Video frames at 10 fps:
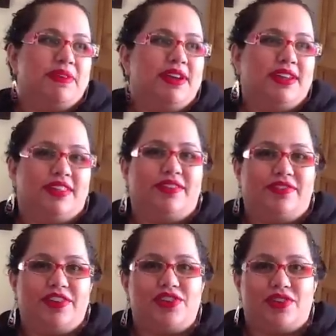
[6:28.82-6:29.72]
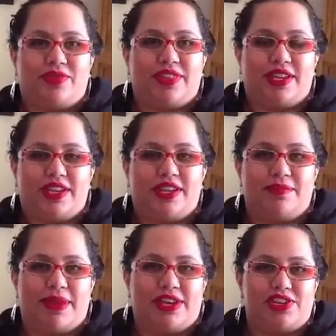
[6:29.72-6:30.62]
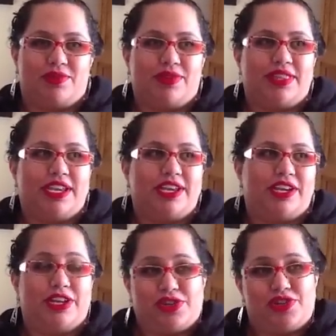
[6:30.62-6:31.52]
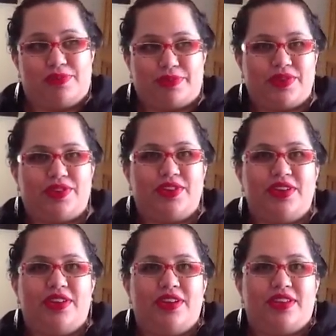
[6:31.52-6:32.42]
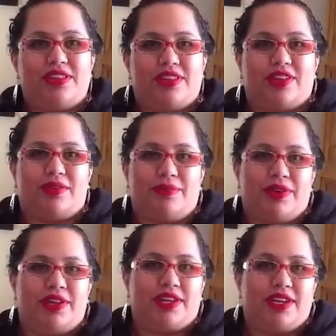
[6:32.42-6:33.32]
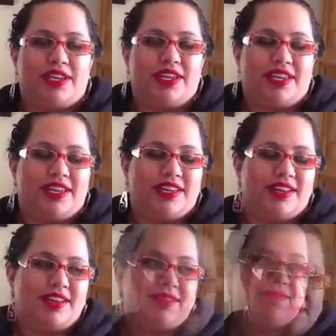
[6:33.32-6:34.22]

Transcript: another future where they could imagine what they could contribute to their community. Um,